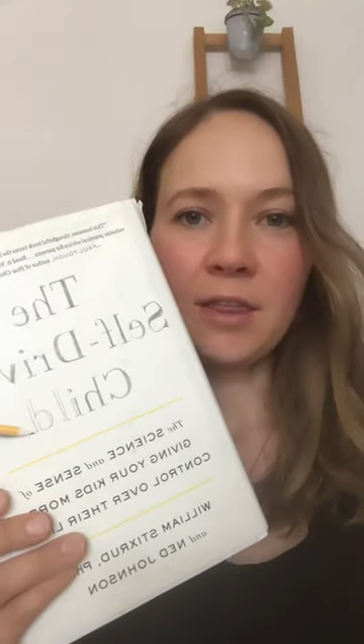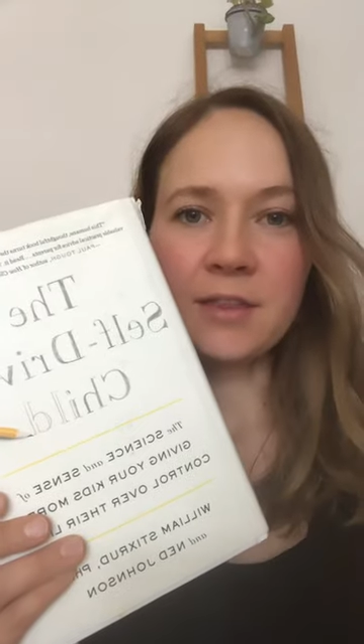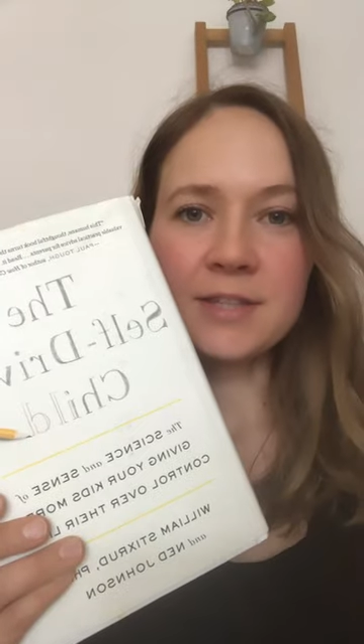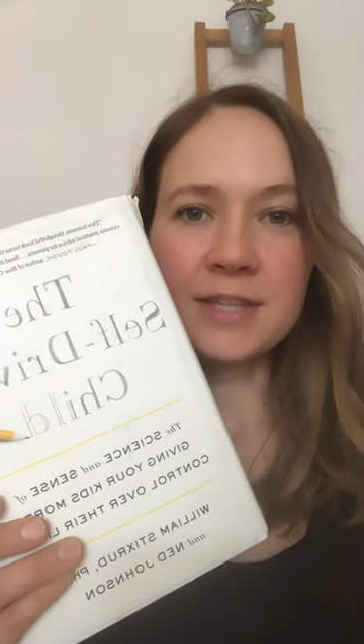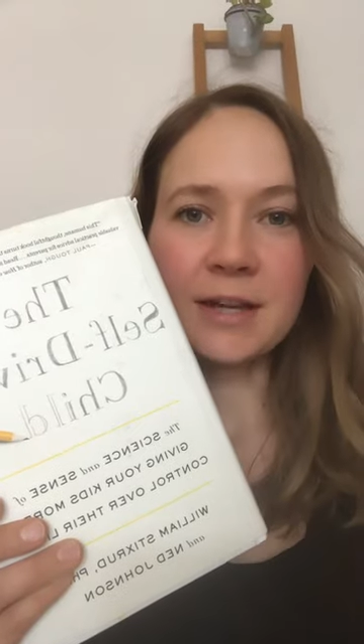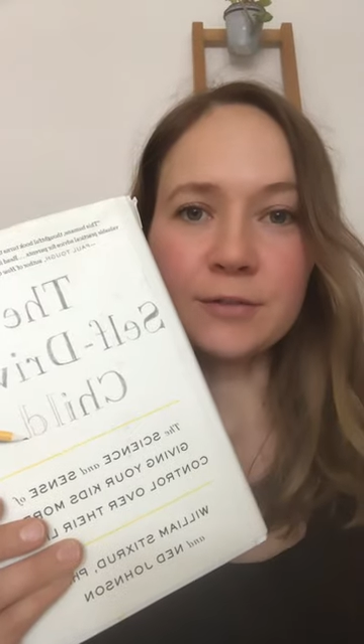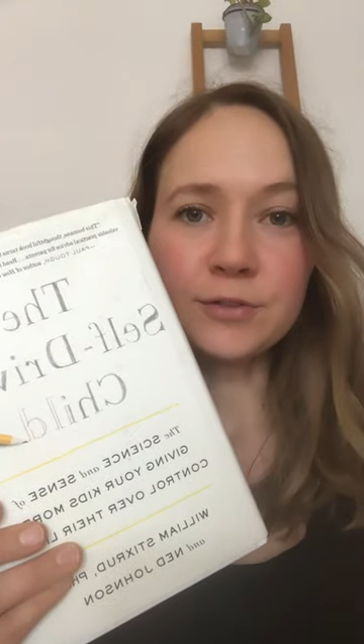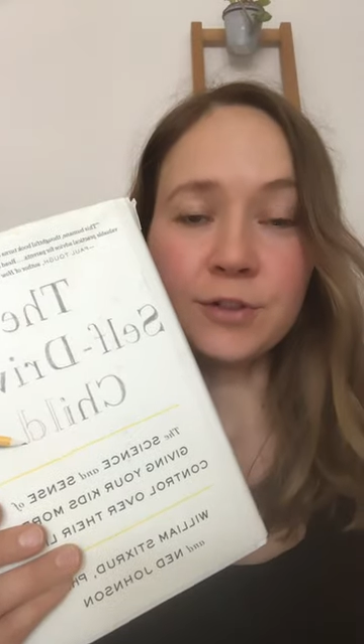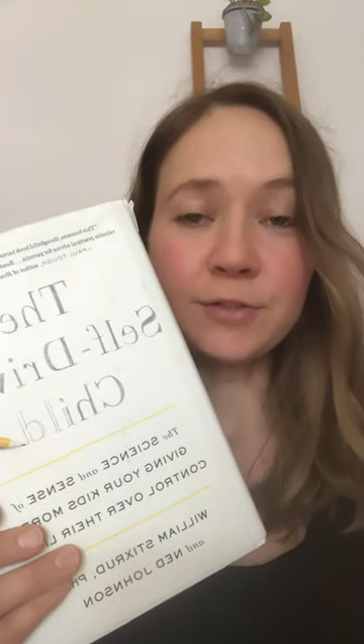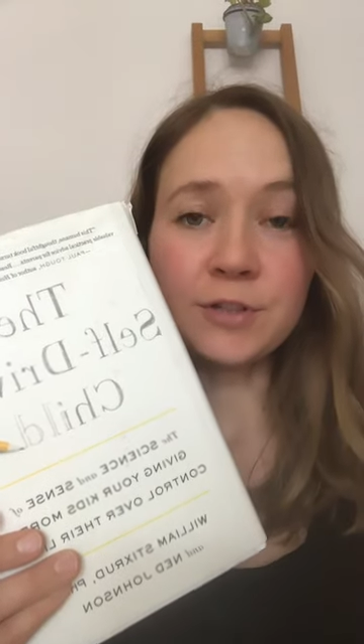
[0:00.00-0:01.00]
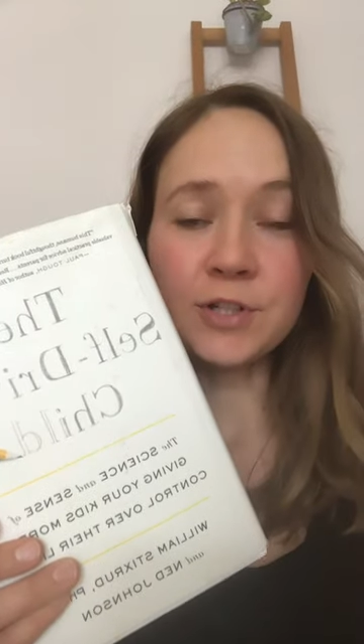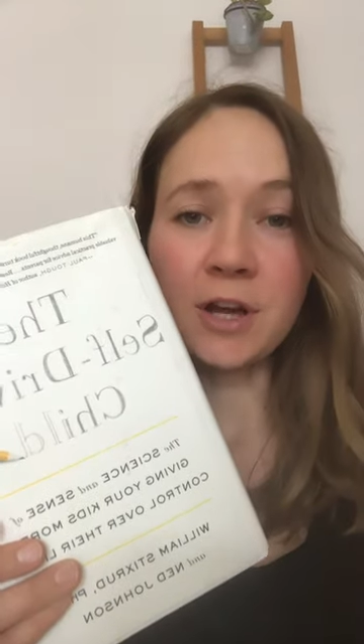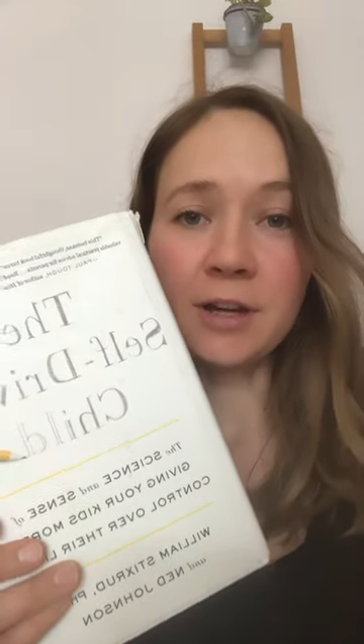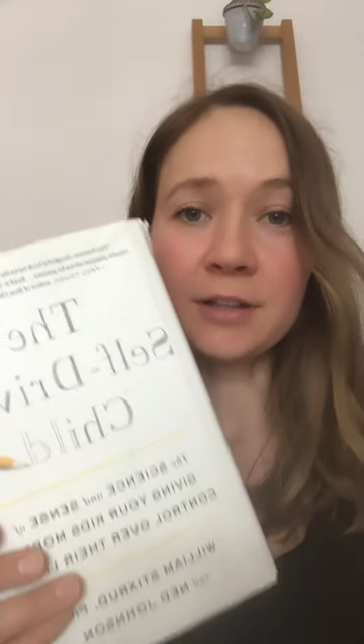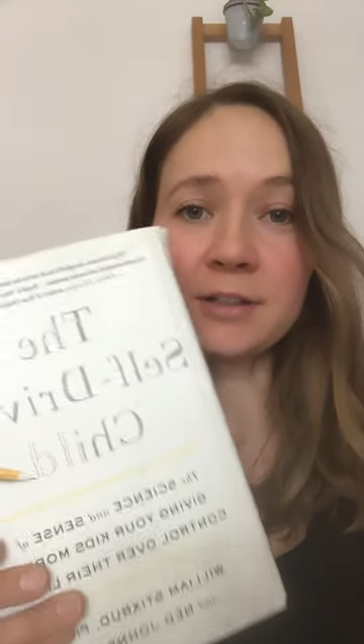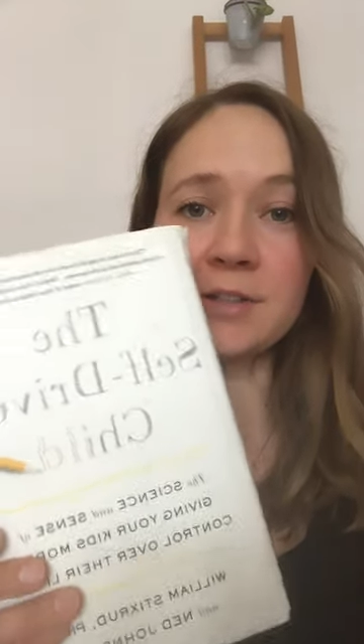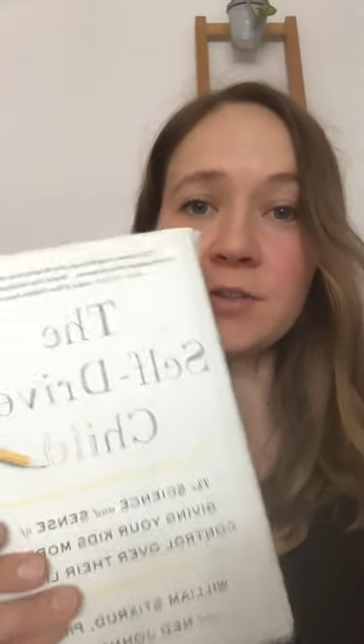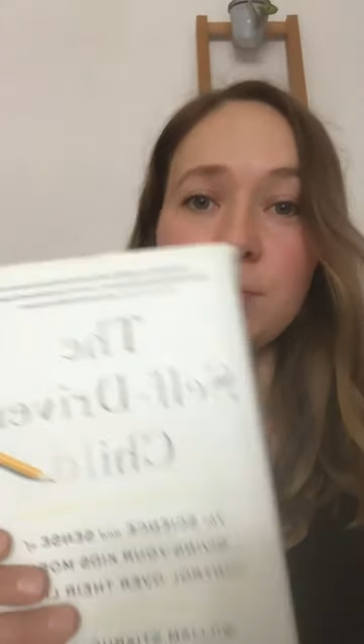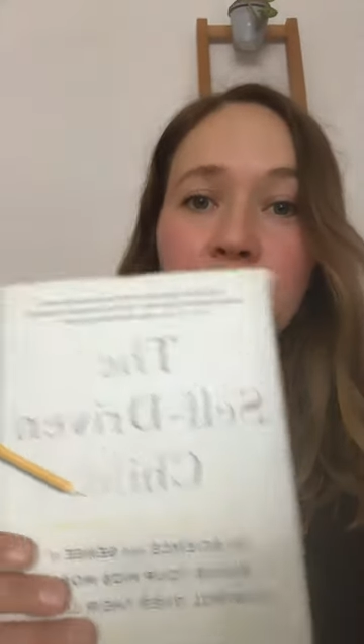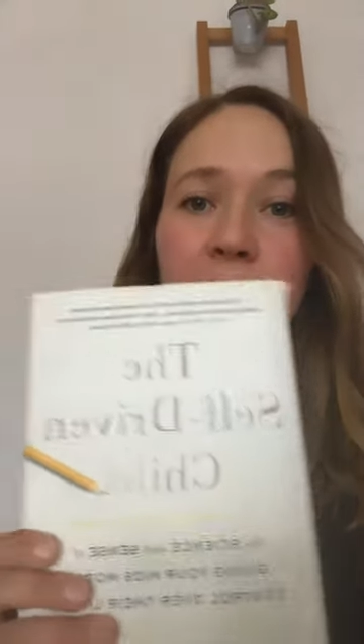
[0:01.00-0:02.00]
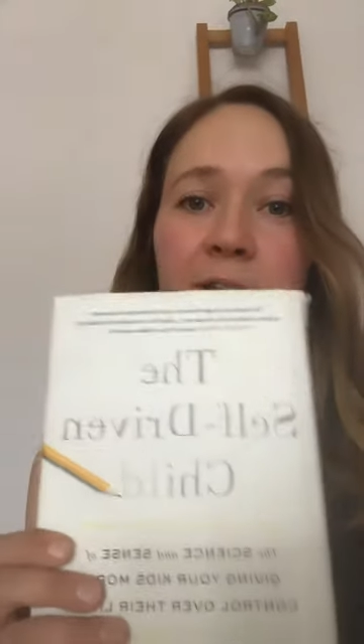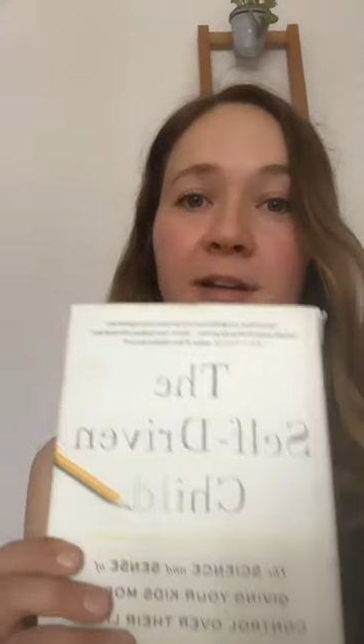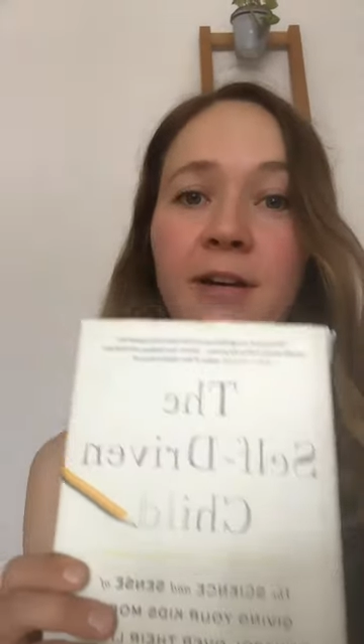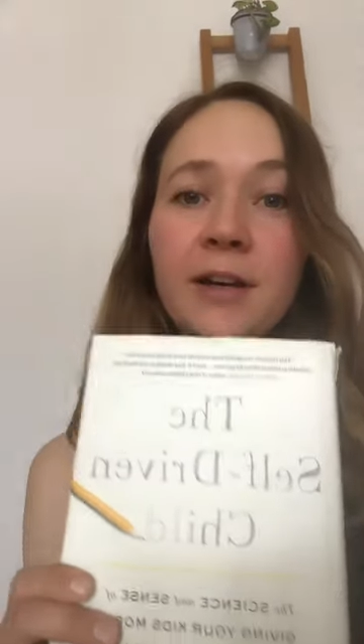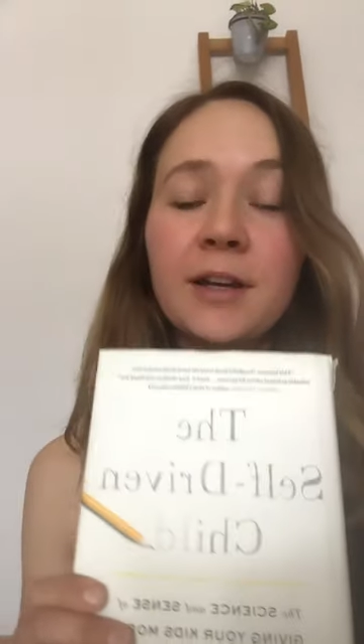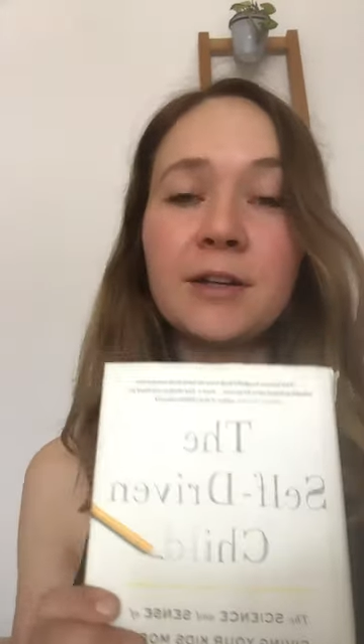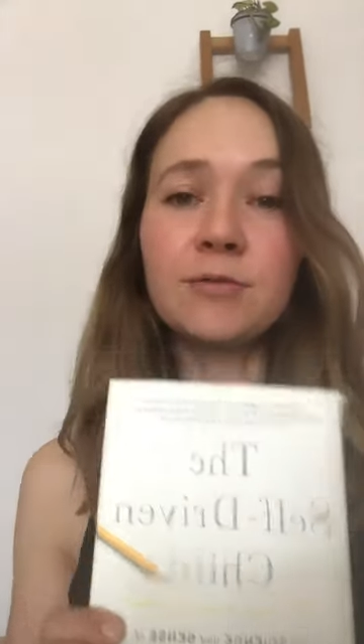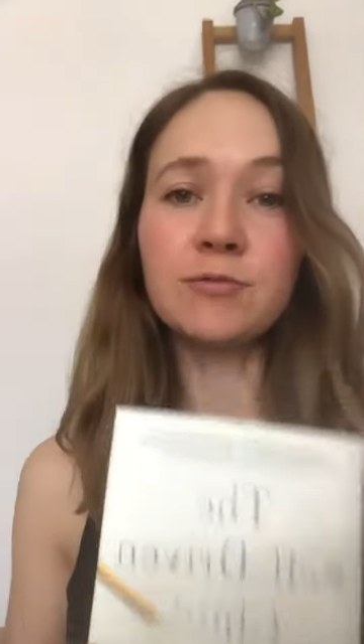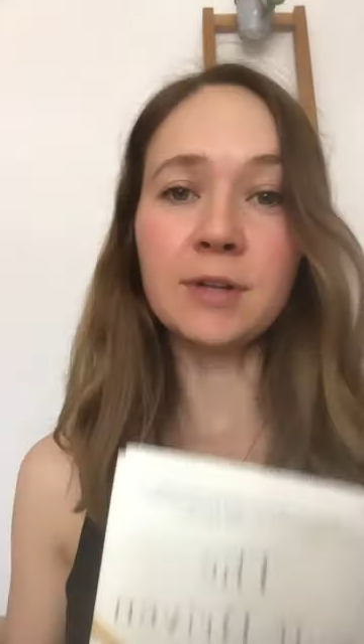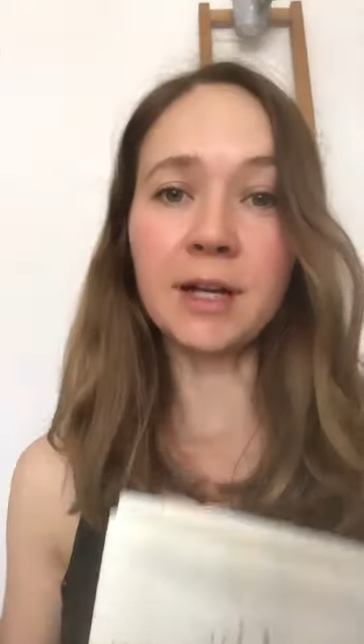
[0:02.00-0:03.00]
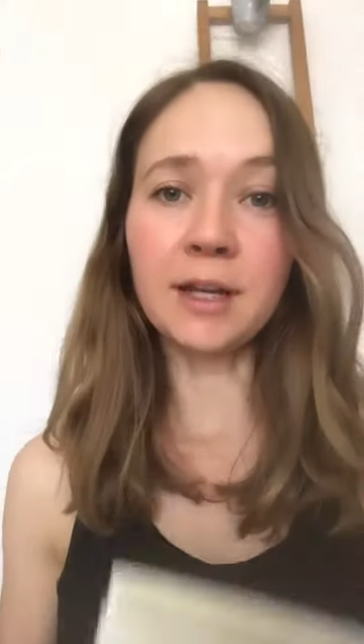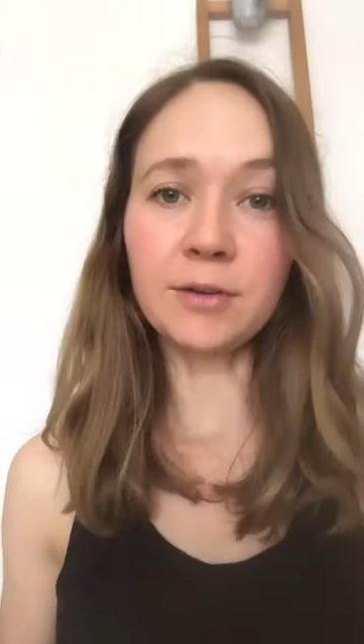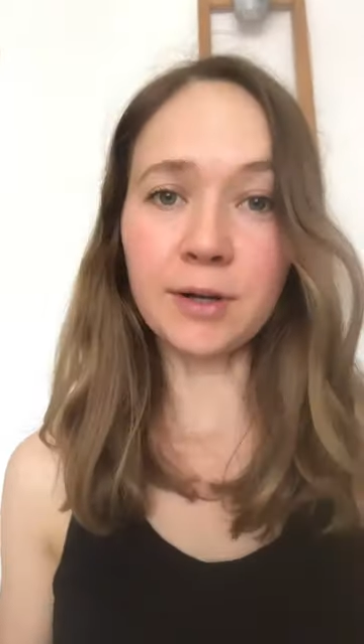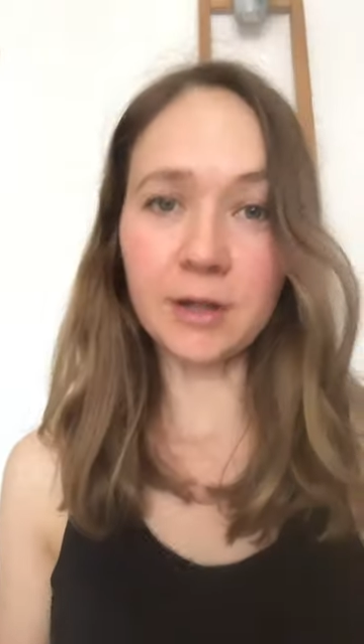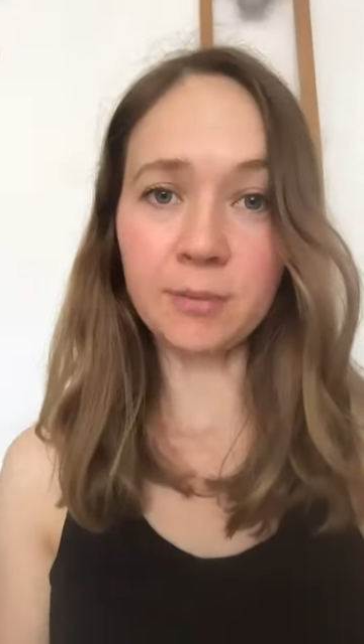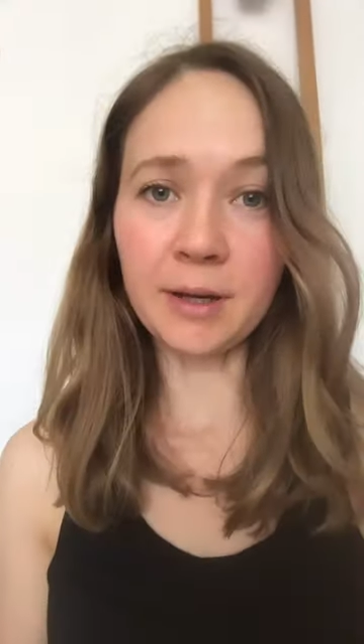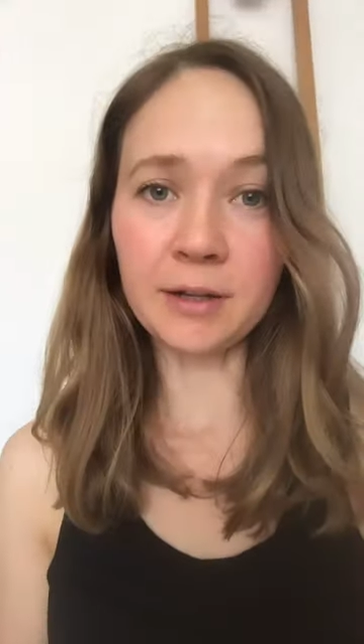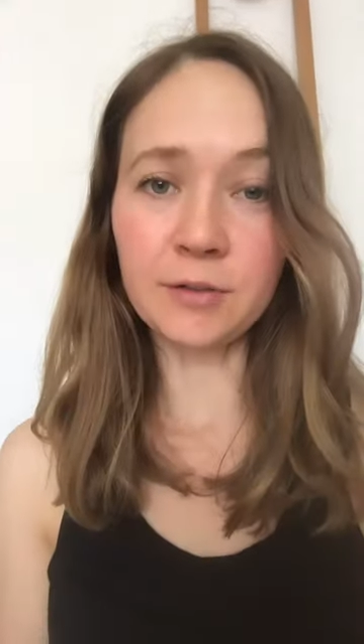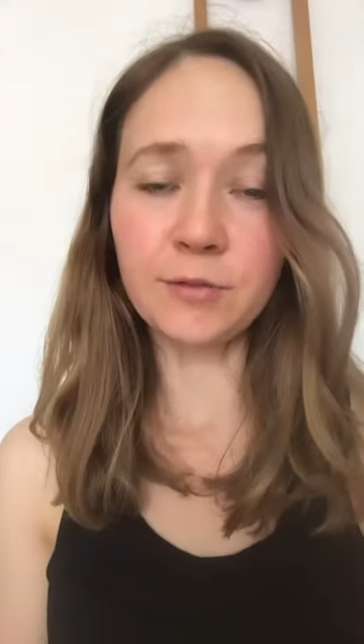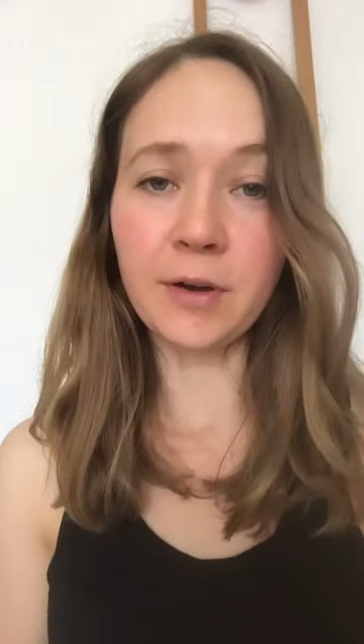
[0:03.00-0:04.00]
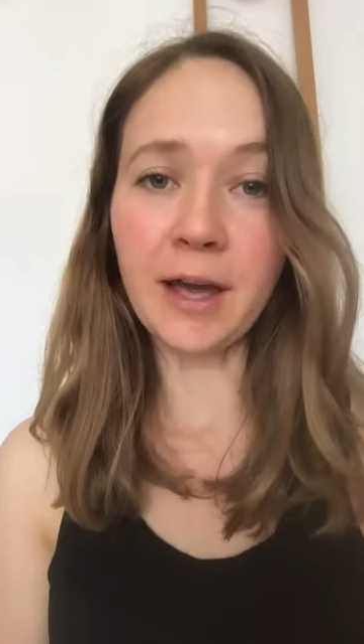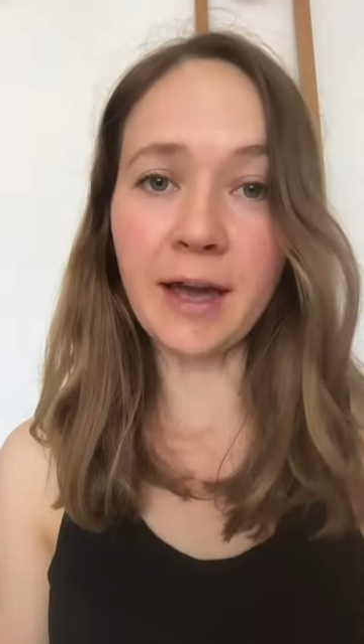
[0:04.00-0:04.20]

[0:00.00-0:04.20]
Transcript: The Self-Driven Child is a book that I can really recommend for